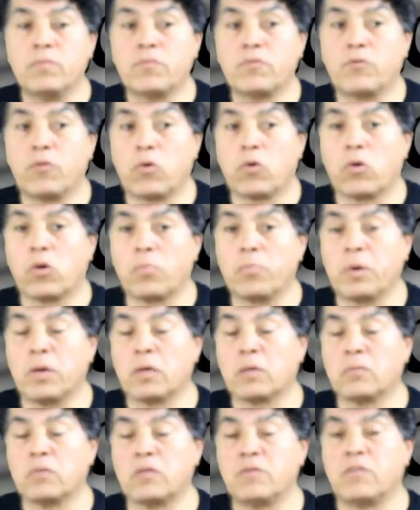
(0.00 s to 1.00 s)
for
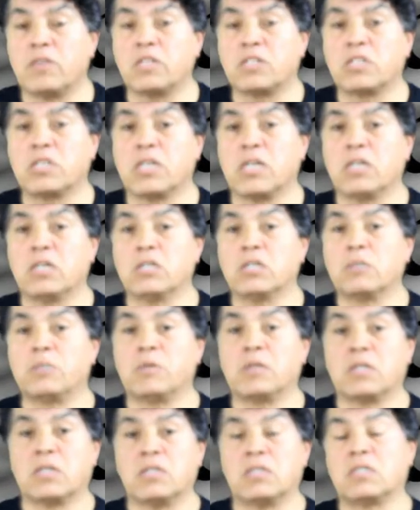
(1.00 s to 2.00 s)
paranormal investigators,
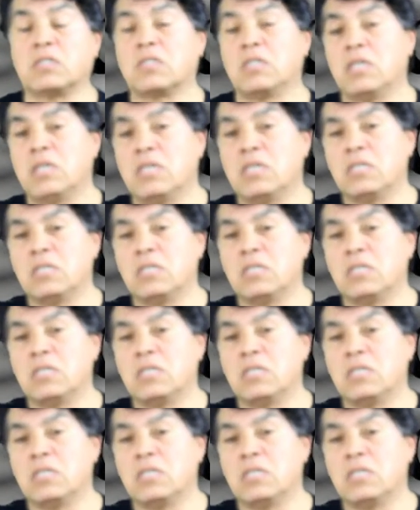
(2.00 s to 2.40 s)
because